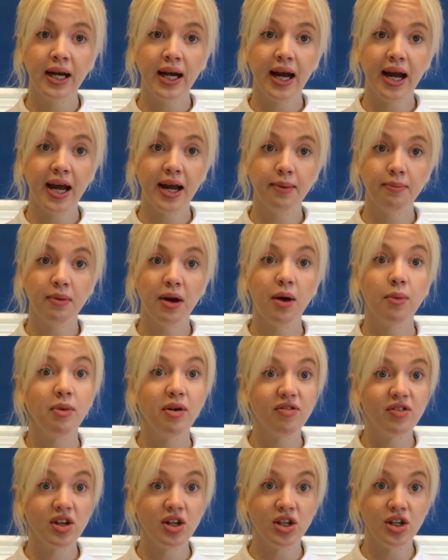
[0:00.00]
and we've
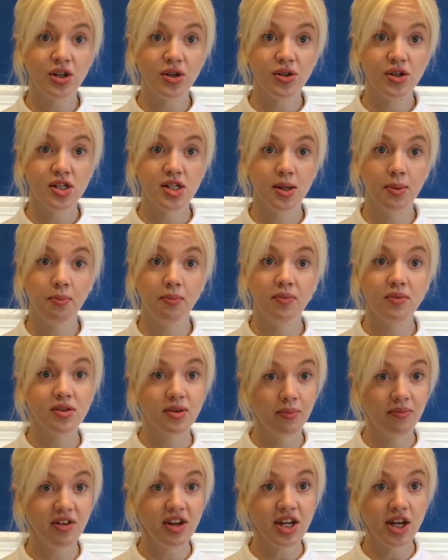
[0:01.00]
done
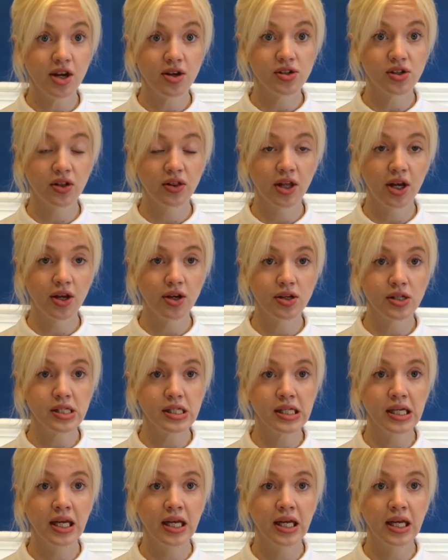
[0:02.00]
some videos on those.